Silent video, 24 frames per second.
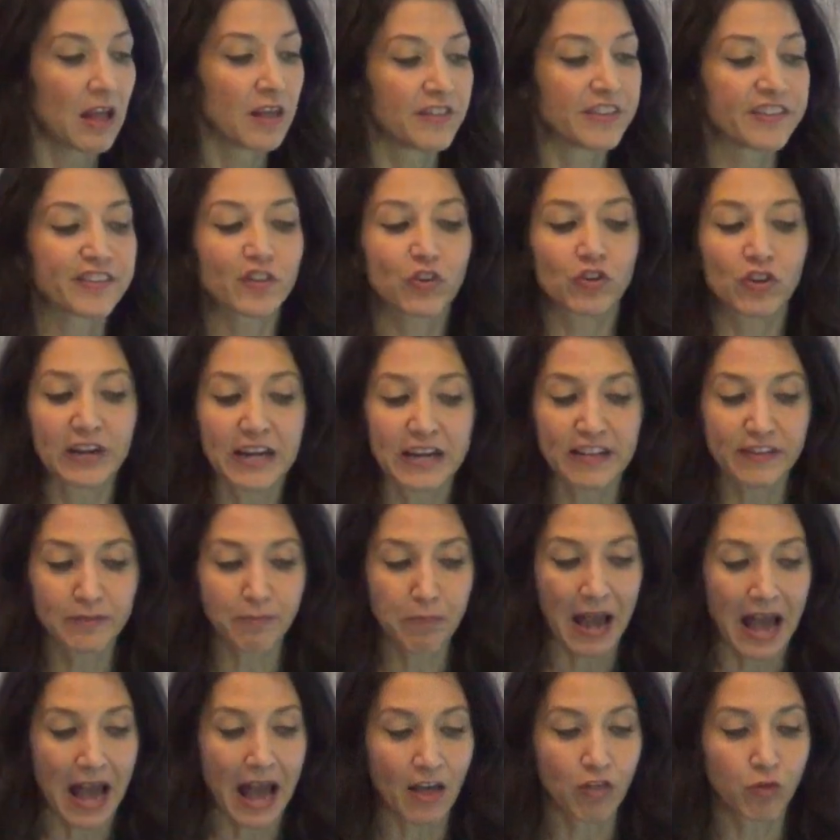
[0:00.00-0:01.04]
This
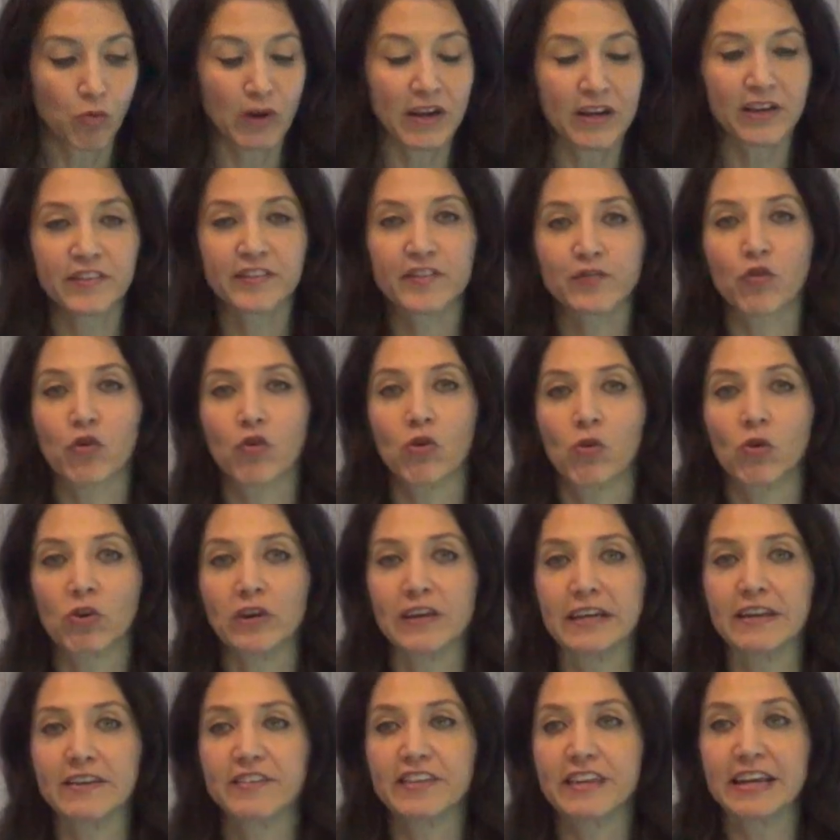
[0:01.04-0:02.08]
creates pathways for
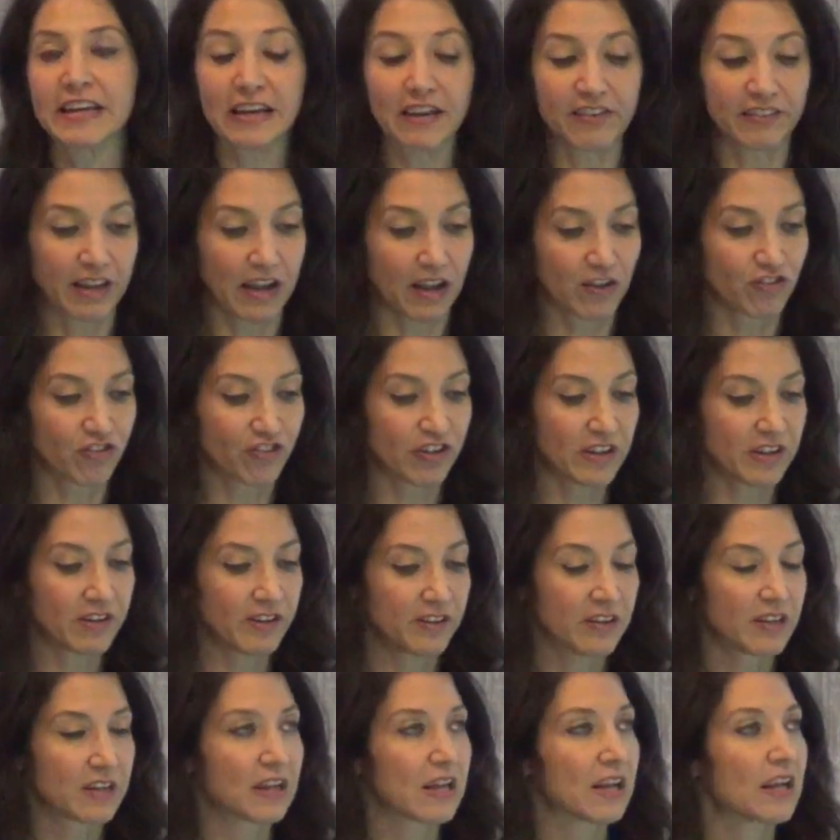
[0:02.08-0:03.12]
orienting
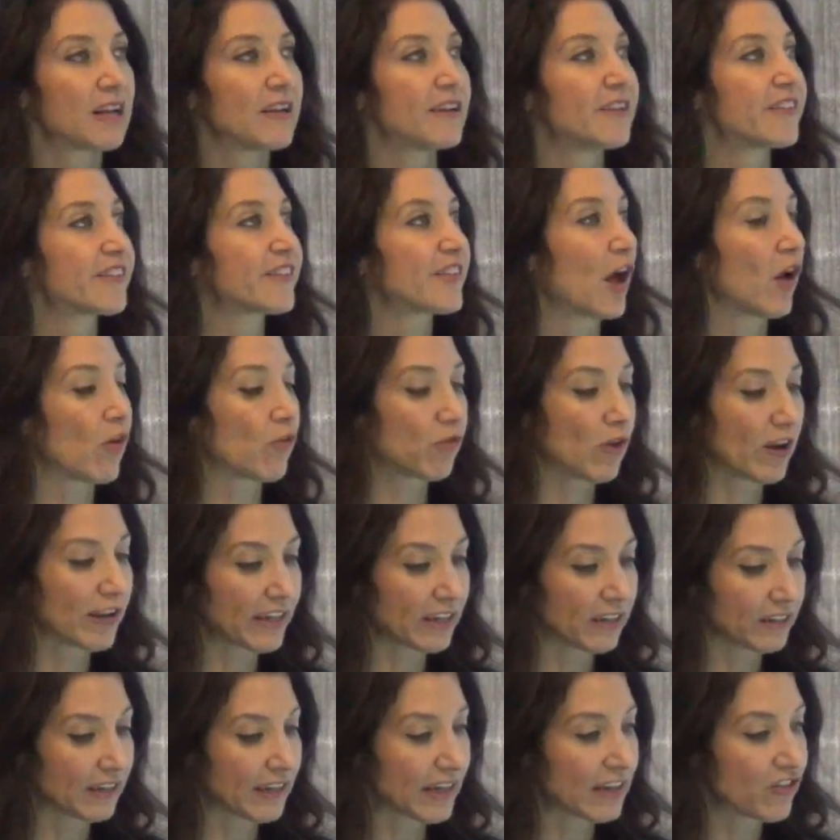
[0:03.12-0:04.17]
attention,
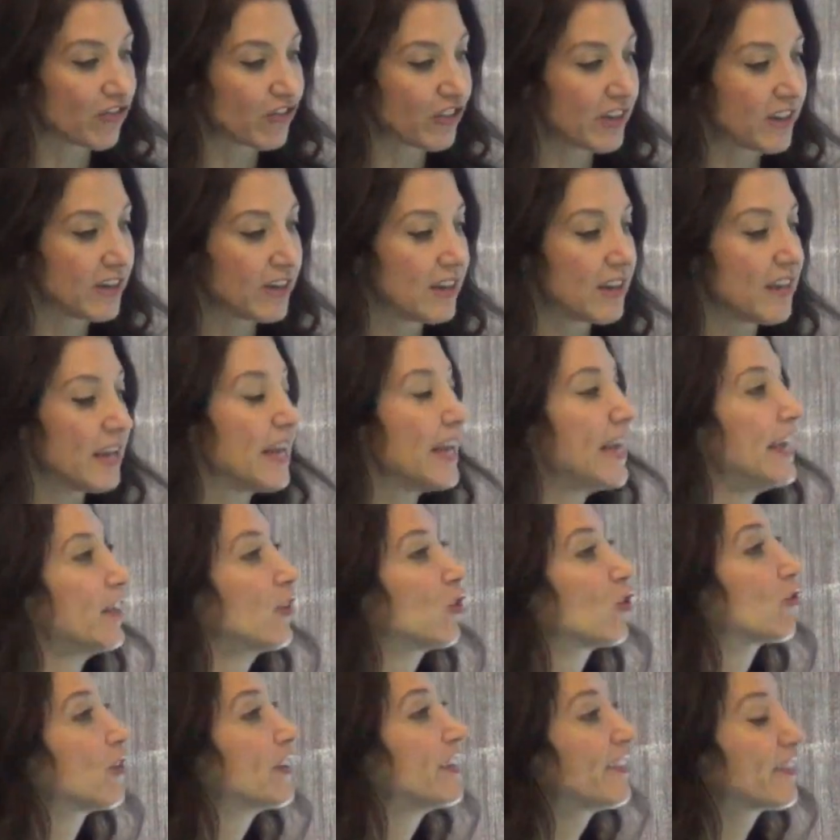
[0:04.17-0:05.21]
self-regulation,
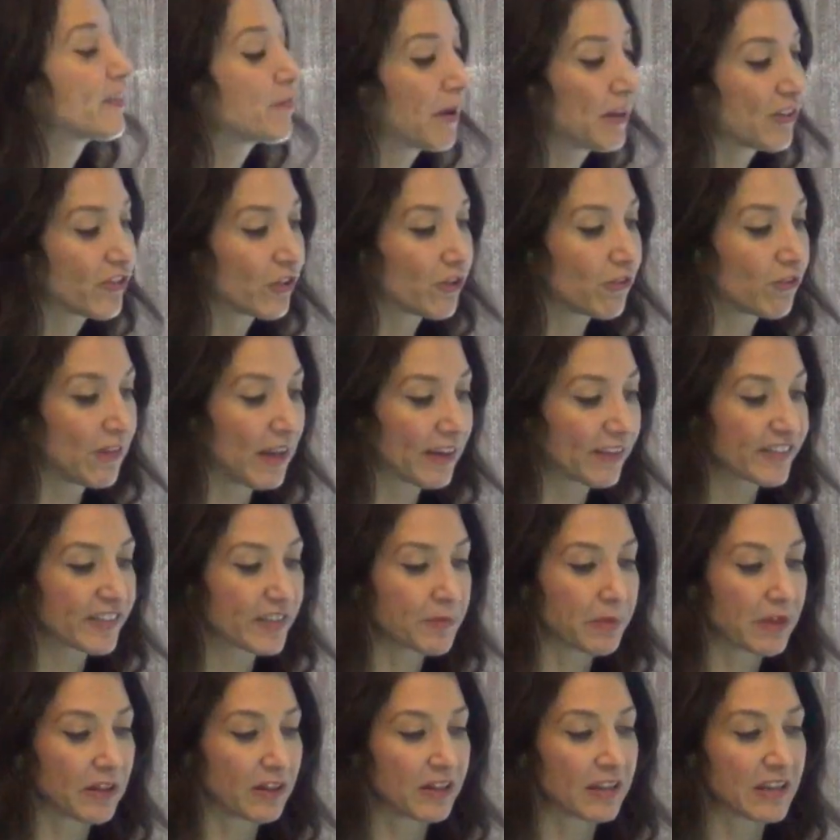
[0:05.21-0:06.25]
increased mental
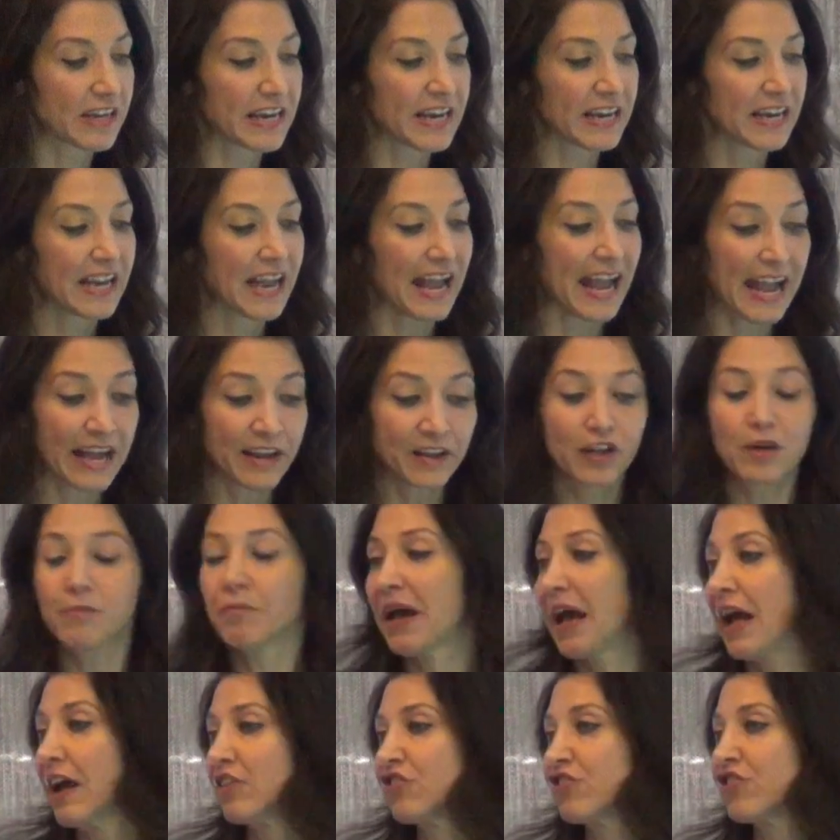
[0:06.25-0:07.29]
flexibility and
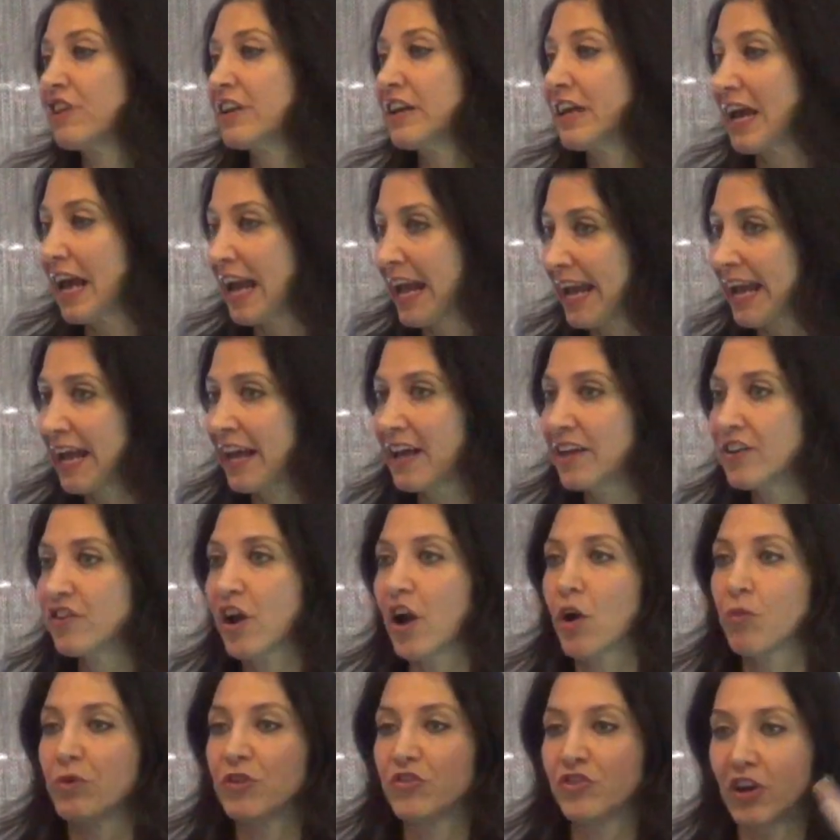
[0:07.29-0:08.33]
compassion,
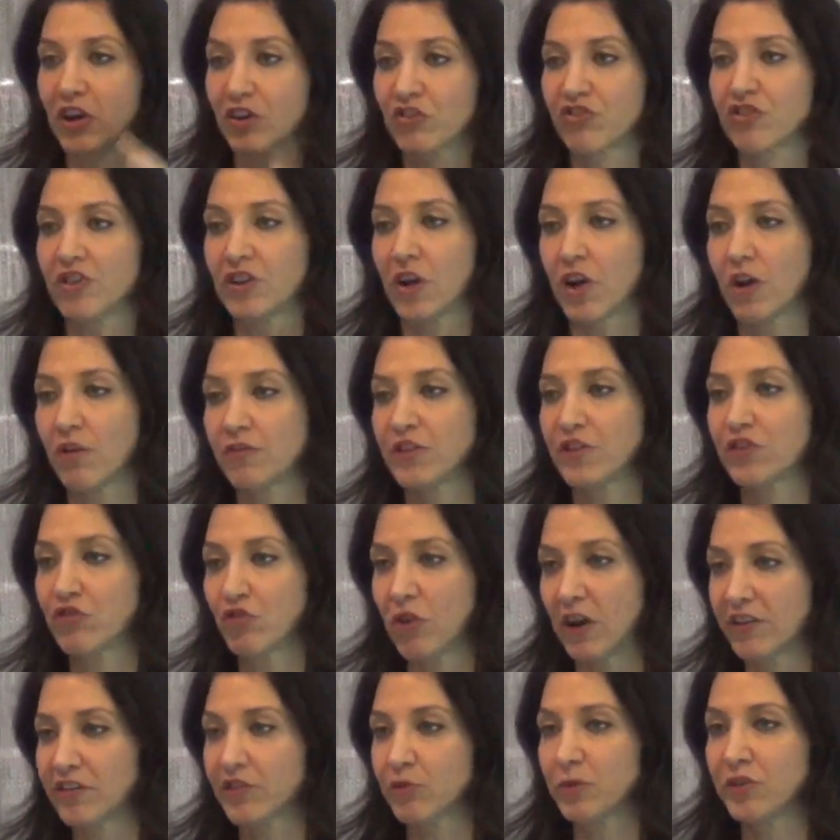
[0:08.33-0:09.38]
and a reduction of the
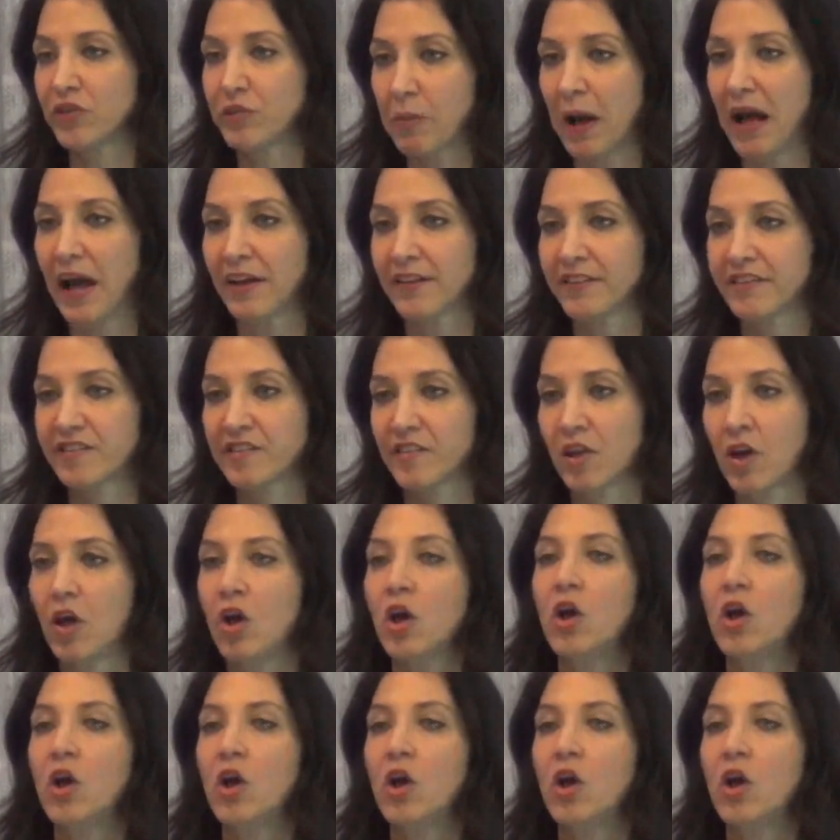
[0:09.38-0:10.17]
stress response.